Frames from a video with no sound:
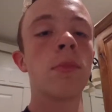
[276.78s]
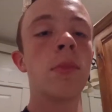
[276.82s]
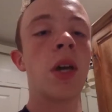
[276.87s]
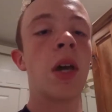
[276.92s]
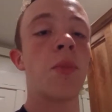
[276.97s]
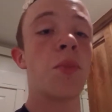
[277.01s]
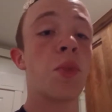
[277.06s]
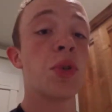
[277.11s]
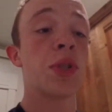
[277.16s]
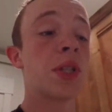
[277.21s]

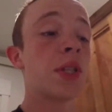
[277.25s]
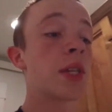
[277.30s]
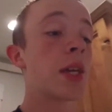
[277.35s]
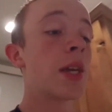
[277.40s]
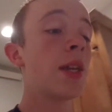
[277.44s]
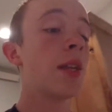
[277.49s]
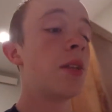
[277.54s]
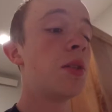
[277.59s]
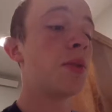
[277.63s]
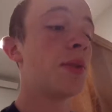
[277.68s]
And we're just
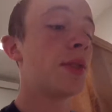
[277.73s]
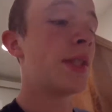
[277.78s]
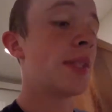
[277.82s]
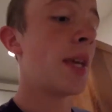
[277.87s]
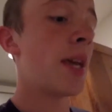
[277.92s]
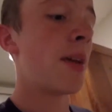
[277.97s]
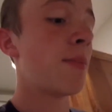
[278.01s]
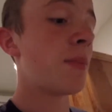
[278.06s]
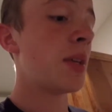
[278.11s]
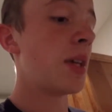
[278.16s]
going to do the
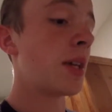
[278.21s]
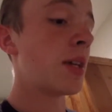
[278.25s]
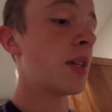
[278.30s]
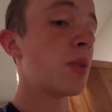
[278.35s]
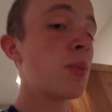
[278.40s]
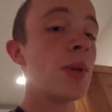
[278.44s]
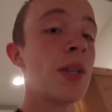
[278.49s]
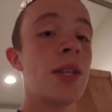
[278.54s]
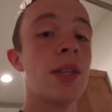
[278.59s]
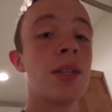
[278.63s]
same thing
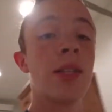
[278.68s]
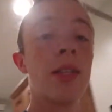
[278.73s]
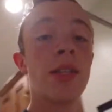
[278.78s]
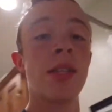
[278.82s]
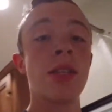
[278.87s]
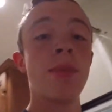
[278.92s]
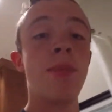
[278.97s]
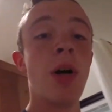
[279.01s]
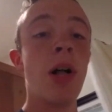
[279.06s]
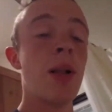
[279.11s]
as we did to the
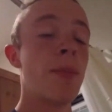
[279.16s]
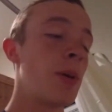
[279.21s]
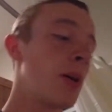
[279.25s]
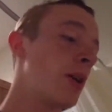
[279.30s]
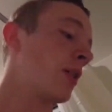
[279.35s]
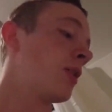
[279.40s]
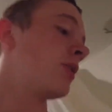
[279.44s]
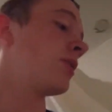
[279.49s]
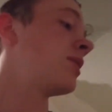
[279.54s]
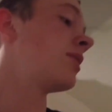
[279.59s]
small
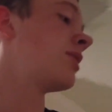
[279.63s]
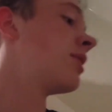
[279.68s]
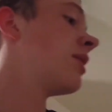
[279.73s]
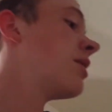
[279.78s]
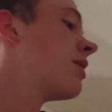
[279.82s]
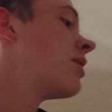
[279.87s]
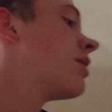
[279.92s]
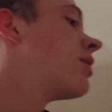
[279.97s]
parts.